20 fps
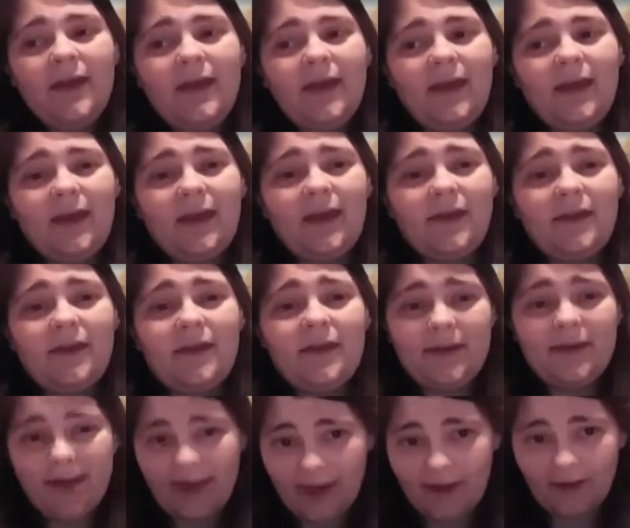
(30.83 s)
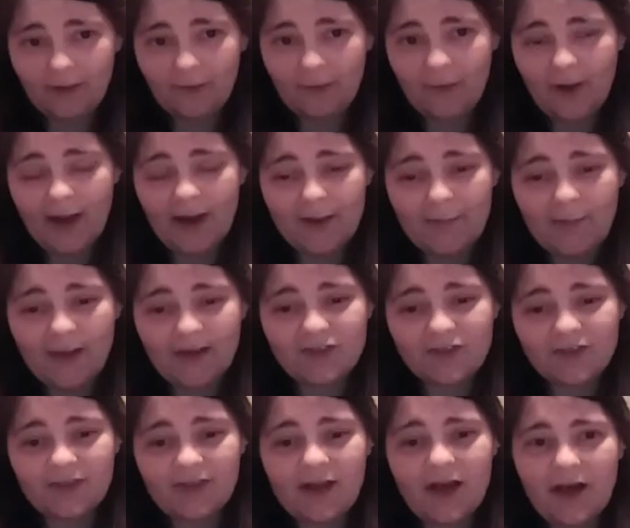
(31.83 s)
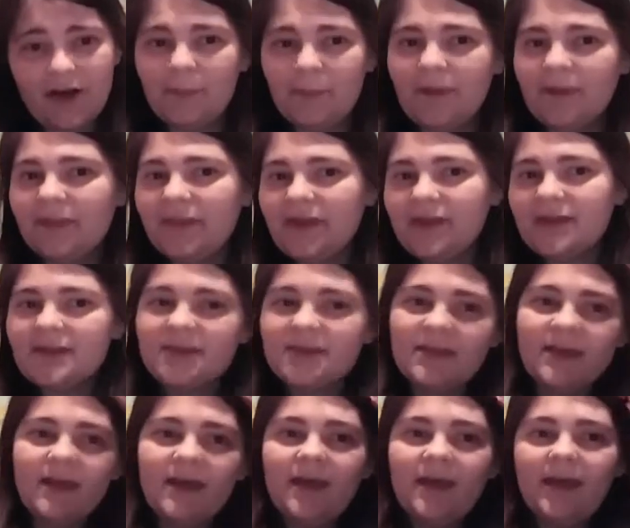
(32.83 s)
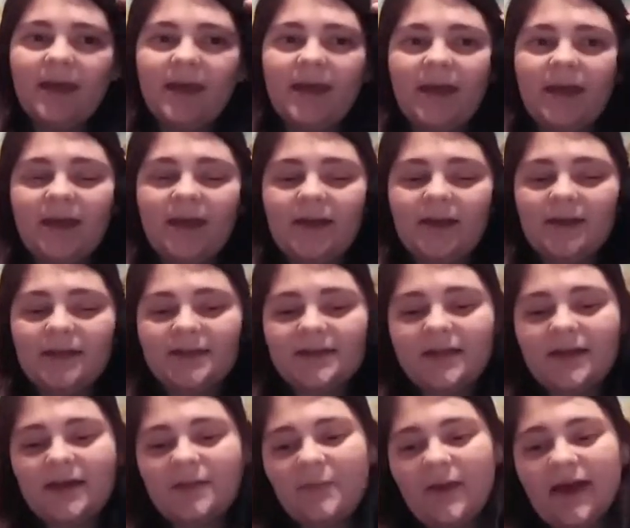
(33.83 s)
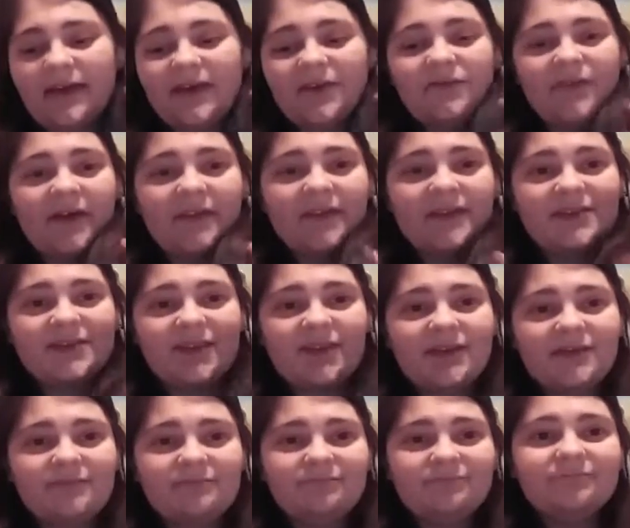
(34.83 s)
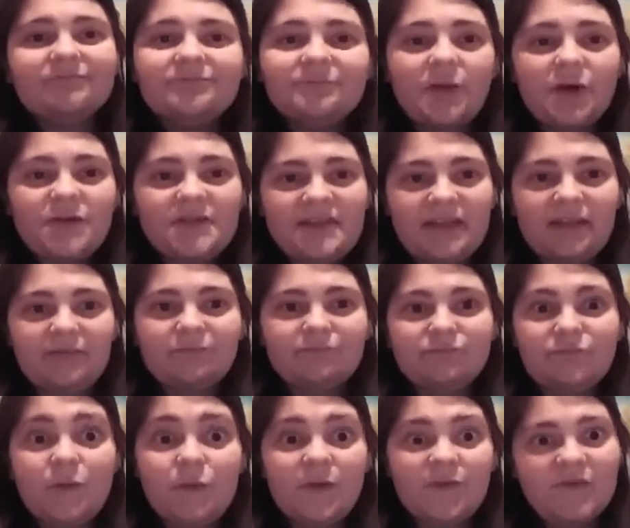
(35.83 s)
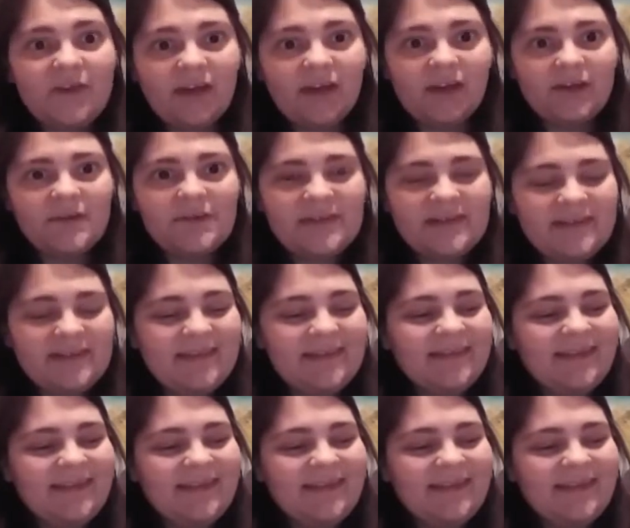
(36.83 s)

and now I'm actually caught up on things and um, I can finally start posting newer videos.